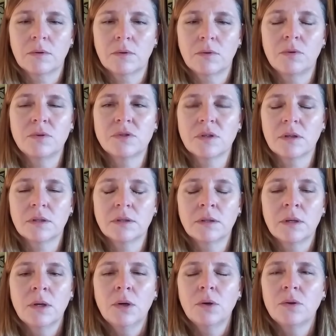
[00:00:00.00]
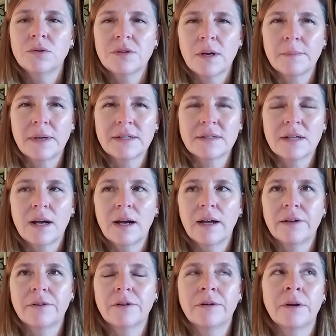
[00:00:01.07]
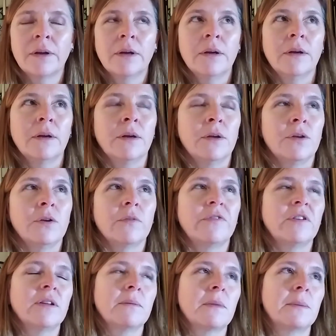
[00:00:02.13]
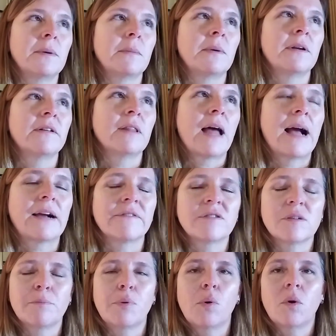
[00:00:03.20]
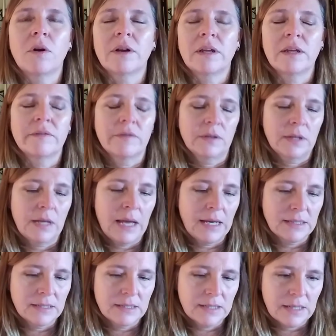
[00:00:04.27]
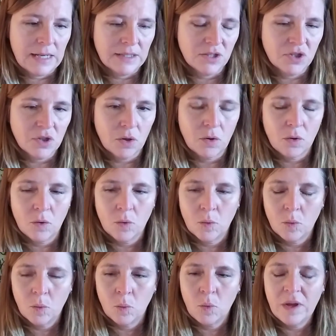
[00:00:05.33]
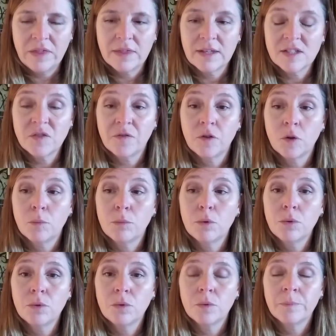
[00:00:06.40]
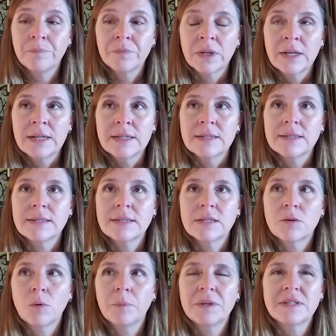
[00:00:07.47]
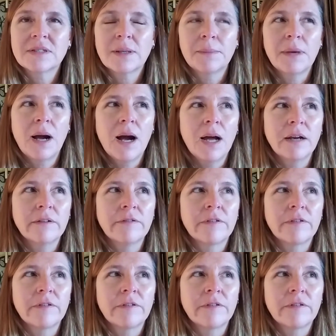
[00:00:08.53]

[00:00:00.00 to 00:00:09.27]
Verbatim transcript: who's on who's on my side or you know feeling maybe a bit of lack of support even and and so with this full moon there will be some kind